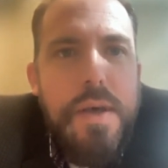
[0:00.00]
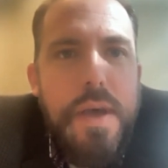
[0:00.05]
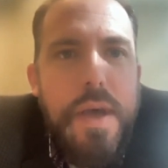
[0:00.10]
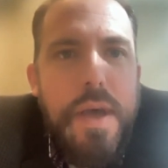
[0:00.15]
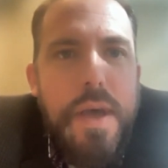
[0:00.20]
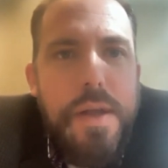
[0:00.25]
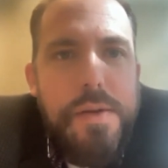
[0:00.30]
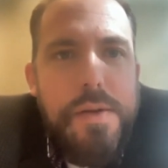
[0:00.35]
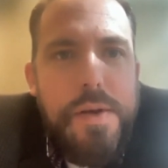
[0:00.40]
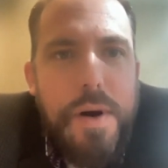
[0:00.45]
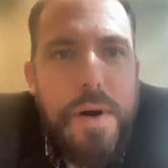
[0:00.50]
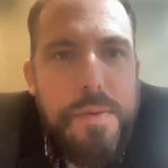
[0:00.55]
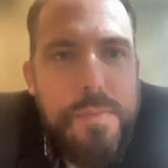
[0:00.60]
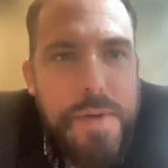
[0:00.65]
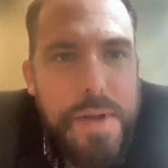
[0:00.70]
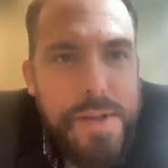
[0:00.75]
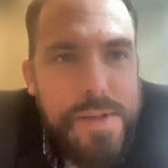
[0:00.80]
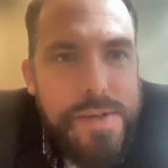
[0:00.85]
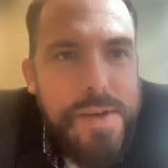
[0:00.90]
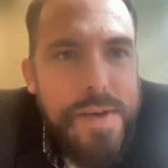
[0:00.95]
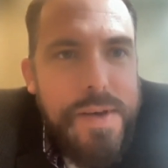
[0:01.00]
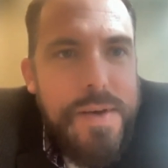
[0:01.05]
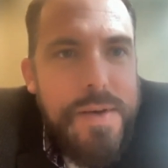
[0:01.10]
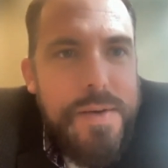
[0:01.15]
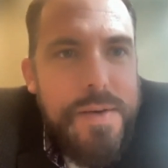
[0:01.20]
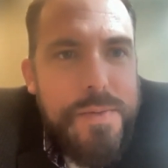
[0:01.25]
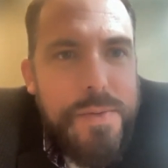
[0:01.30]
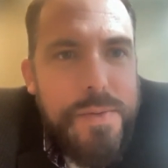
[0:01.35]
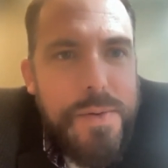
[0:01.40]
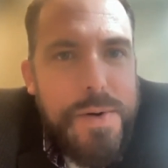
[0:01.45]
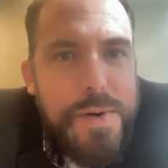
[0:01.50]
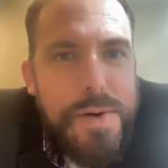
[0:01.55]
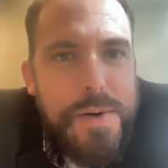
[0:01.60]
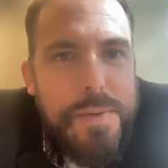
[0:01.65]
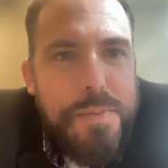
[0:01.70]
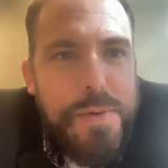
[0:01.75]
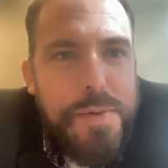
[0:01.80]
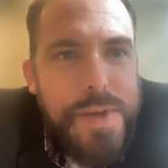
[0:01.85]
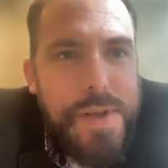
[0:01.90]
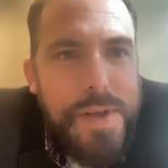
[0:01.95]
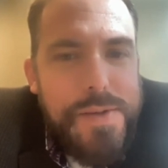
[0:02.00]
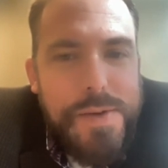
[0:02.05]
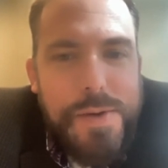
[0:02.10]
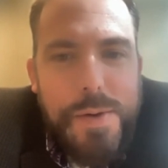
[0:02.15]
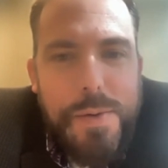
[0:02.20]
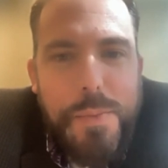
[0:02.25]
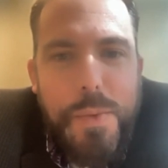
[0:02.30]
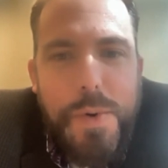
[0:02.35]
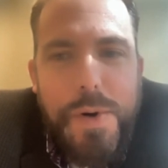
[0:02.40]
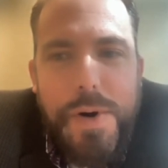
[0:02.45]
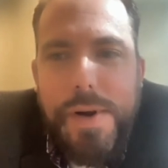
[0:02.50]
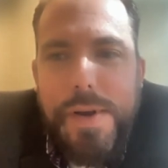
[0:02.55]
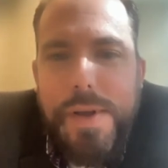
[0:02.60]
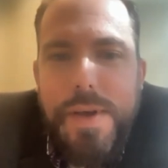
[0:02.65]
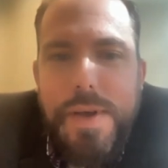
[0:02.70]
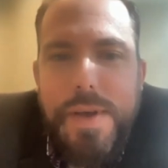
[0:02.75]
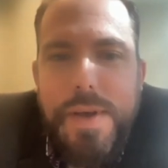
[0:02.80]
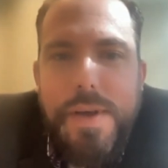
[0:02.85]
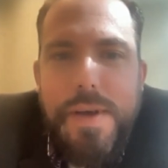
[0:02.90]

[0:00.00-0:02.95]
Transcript: and Carmit, for presenting your work.